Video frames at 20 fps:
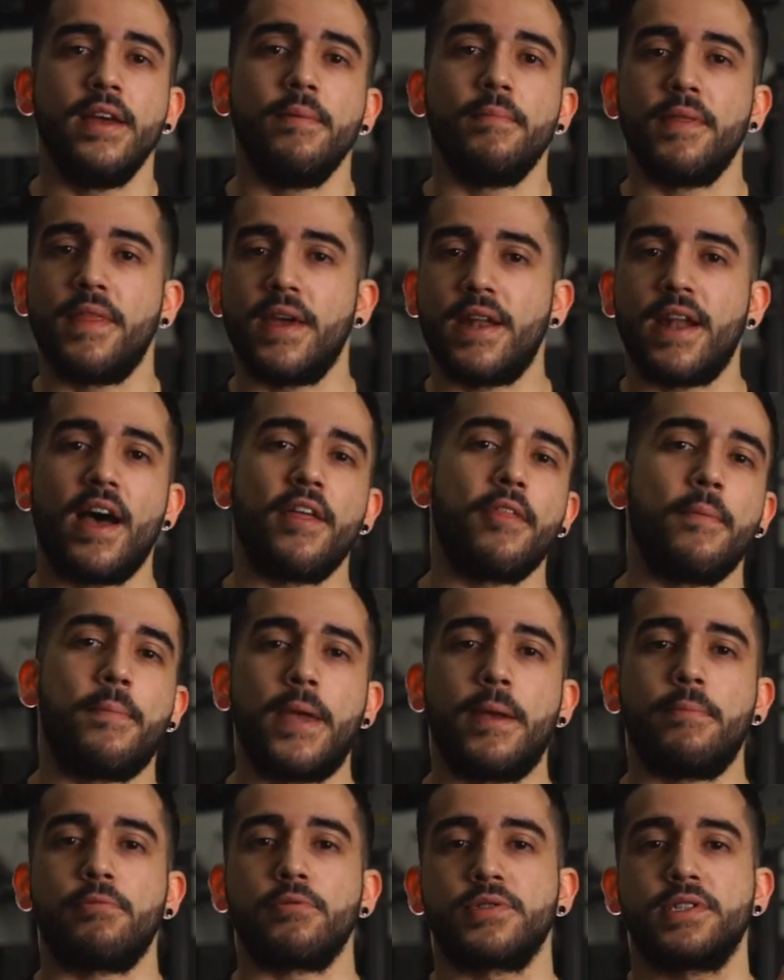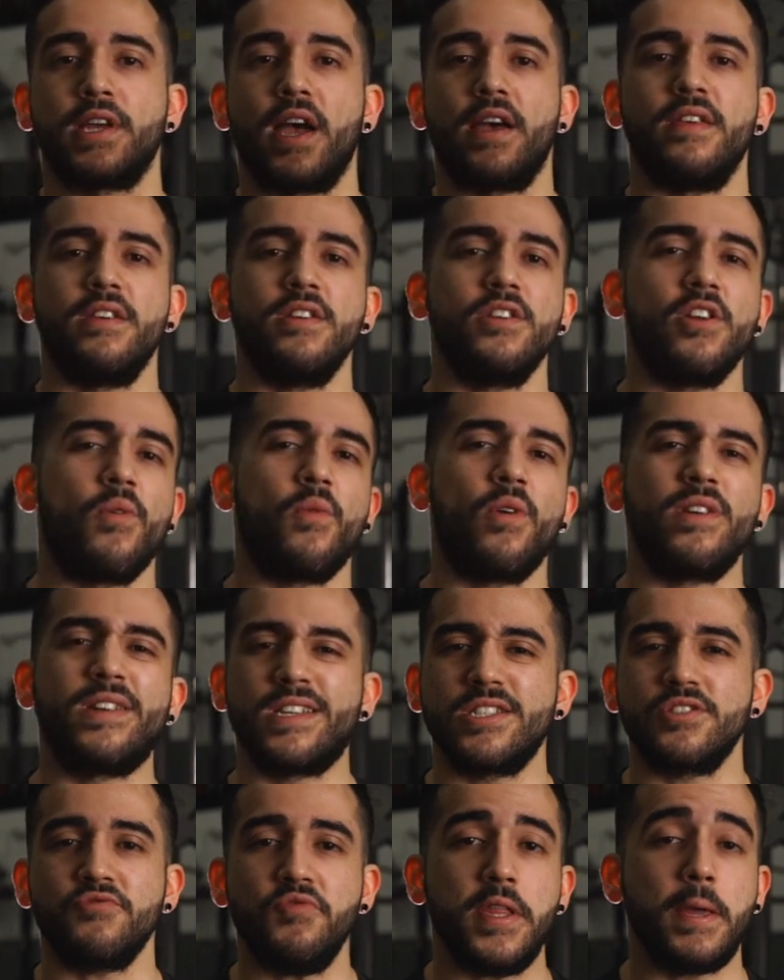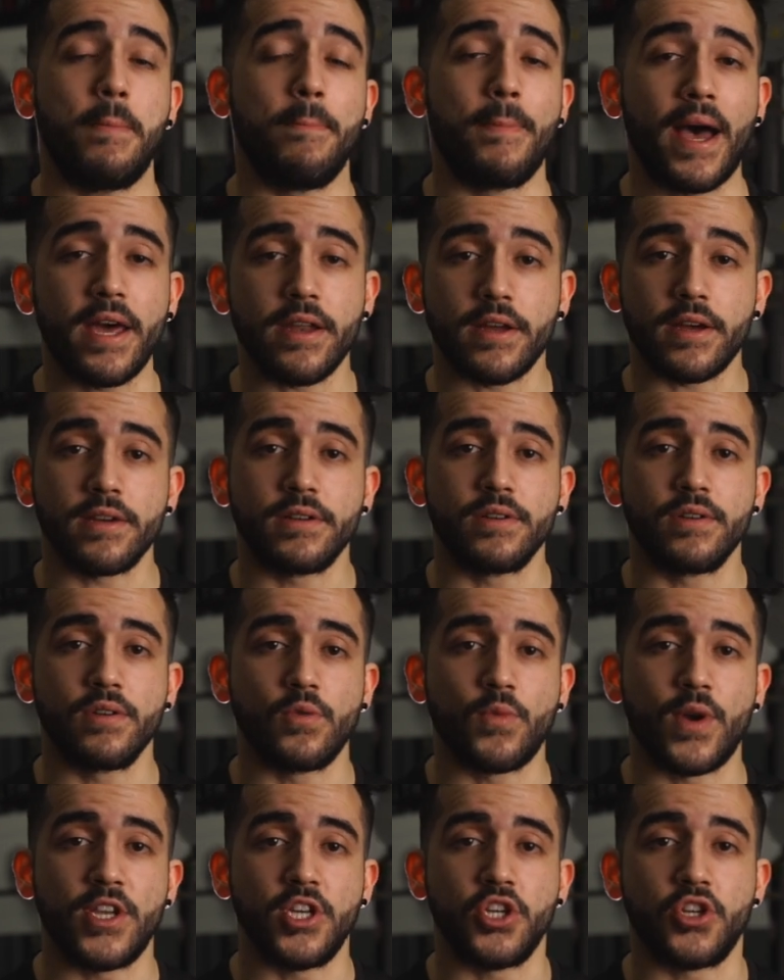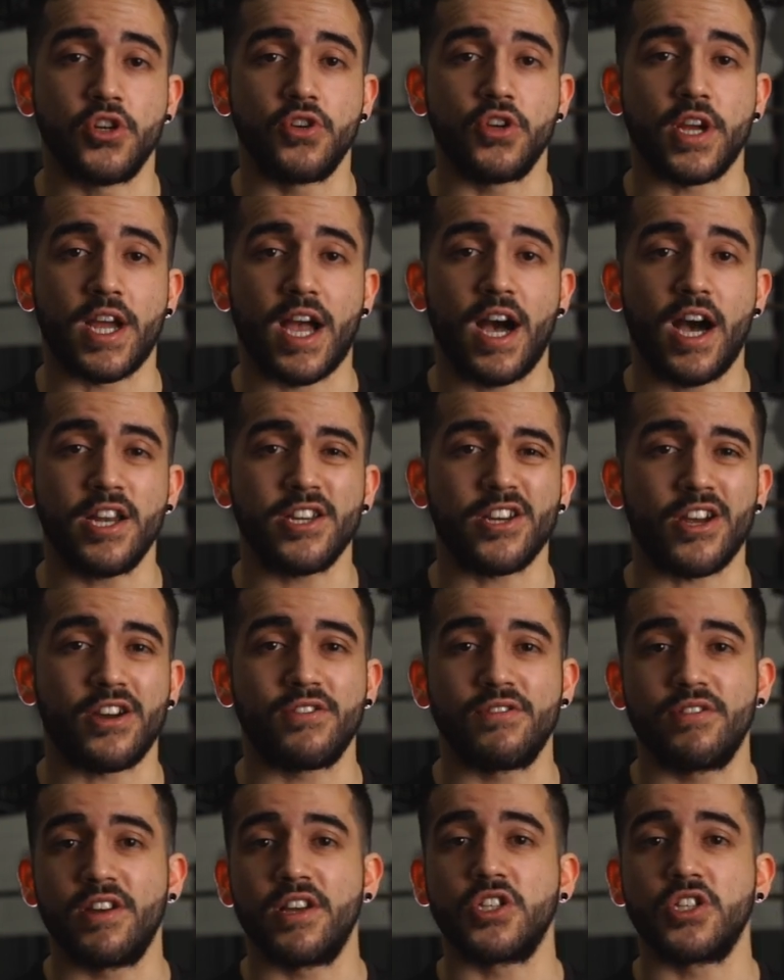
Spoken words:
But then other people say that, you know what, it doesn't really matter when you do your cardio,